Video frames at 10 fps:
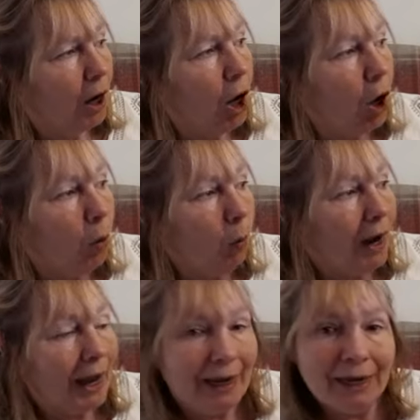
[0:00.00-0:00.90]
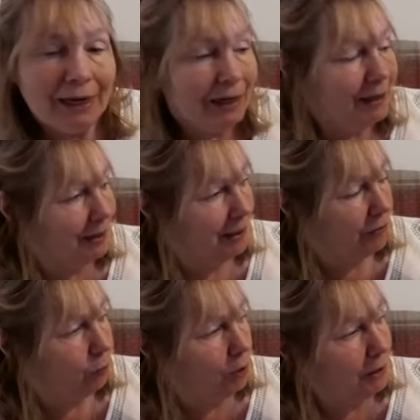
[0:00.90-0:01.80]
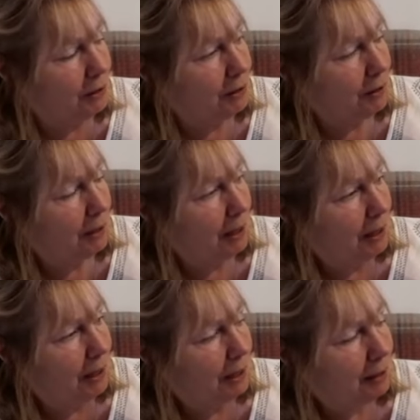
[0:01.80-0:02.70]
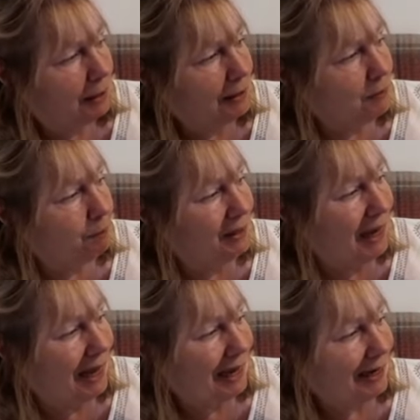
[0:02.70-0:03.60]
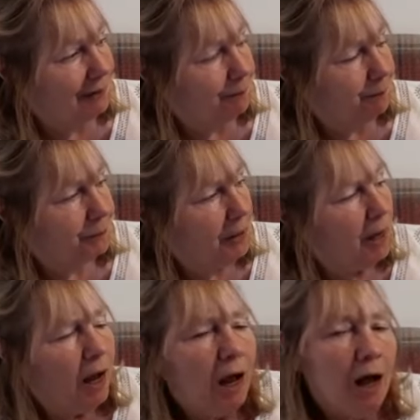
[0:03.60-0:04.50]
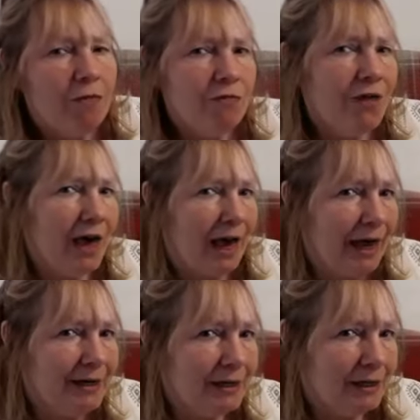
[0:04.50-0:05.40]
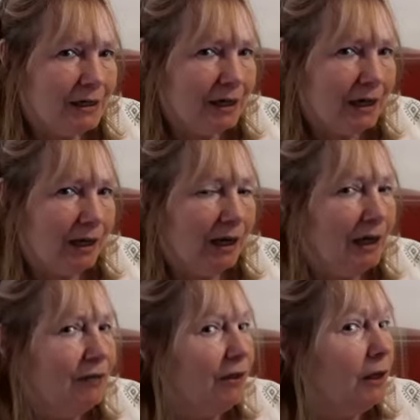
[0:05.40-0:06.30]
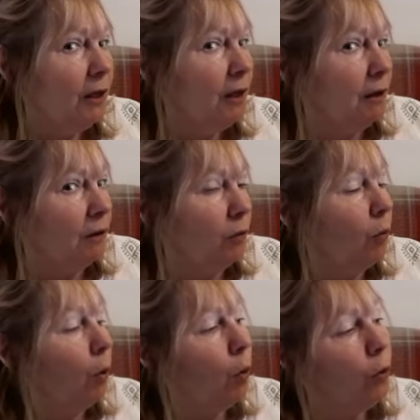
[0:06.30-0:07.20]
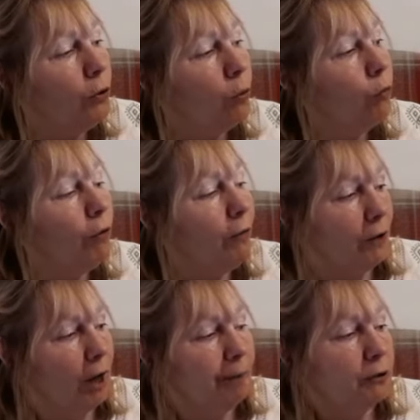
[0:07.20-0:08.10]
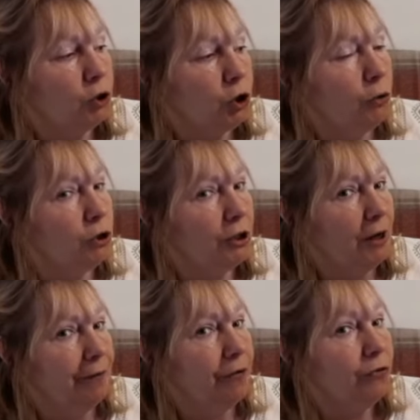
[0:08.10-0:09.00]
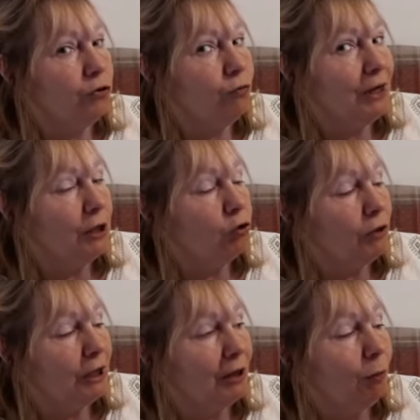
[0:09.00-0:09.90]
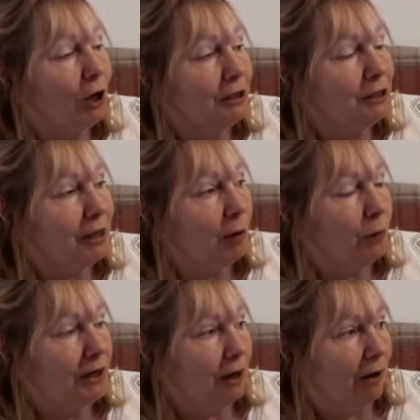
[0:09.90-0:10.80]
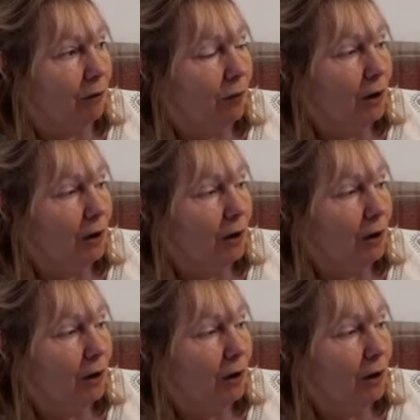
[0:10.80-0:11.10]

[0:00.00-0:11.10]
away in another one, and play. And then either you or your grown-up could choose another 3 tricky words that we know.